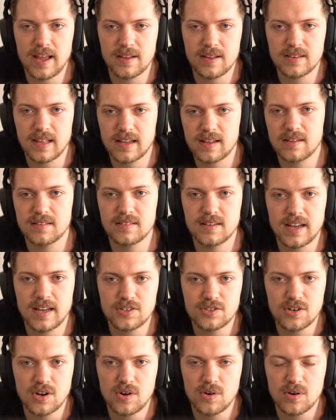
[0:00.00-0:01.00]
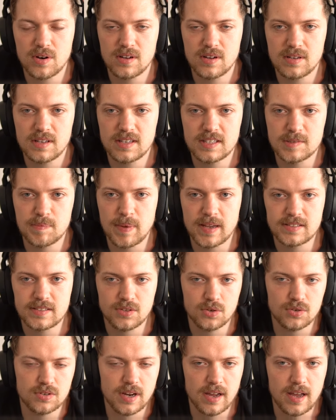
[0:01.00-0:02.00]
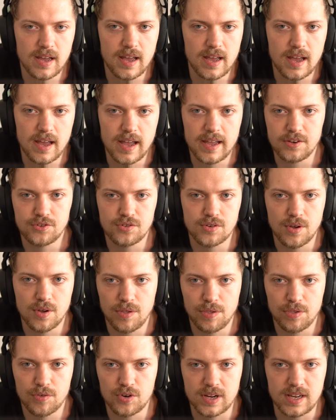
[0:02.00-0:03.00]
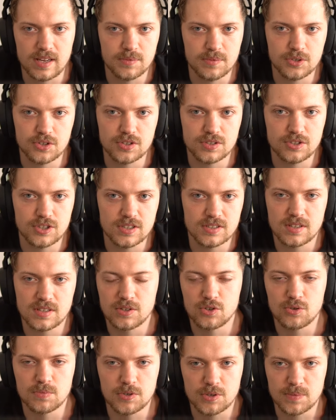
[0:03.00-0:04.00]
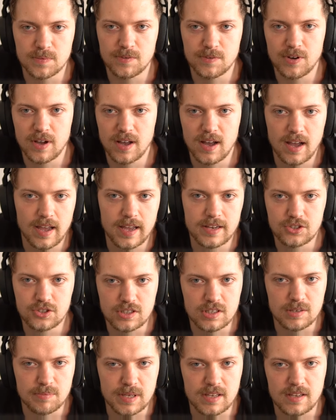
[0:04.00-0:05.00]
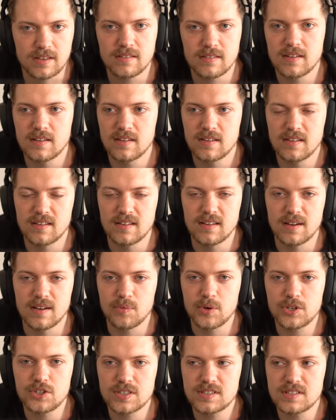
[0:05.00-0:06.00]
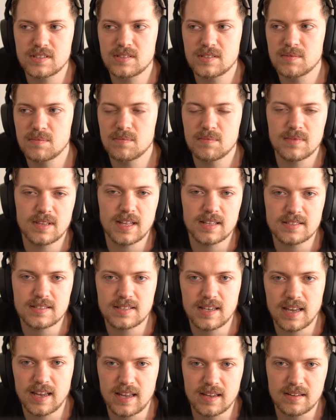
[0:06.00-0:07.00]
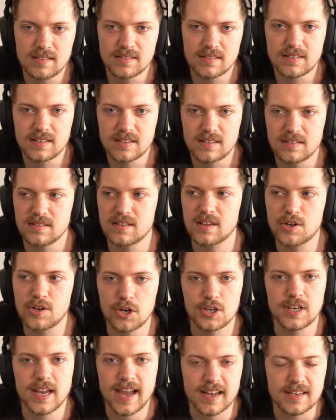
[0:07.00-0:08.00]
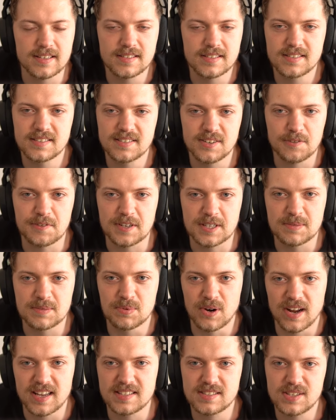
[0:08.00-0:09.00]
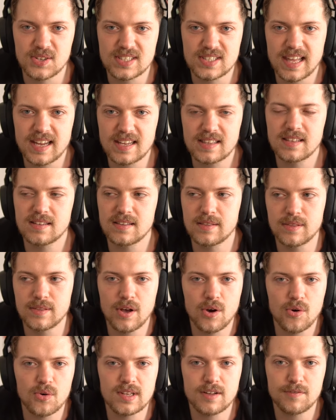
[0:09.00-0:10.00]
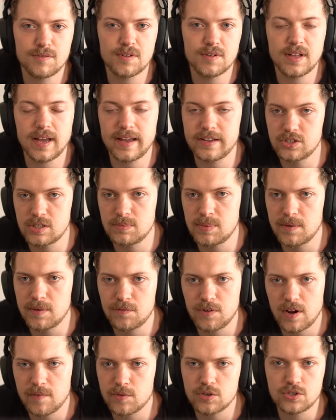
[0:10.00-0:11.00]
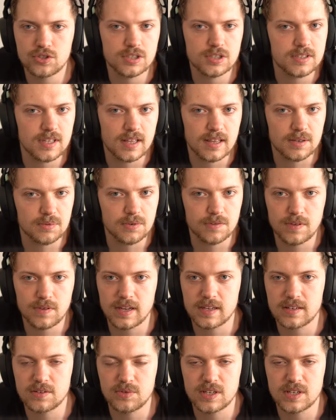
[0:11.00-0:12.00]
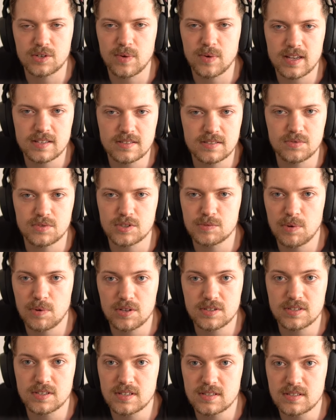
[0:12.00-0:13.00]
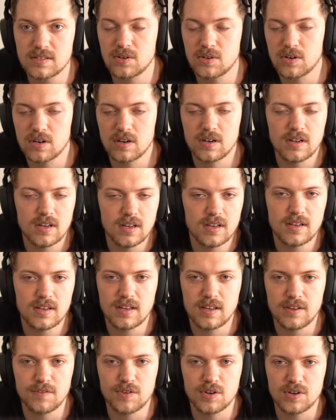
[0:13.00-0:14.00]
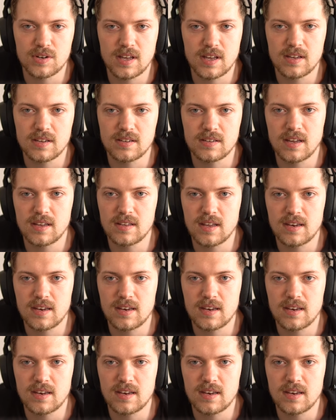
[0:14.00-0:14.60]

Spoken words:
Like, Nitro is based on H3, which is just a numeronym for HTTP, which is, let's say, the connect of Express. So it's like the low-level HTTP framework, just dealing with, like, requests and responses, or if you're a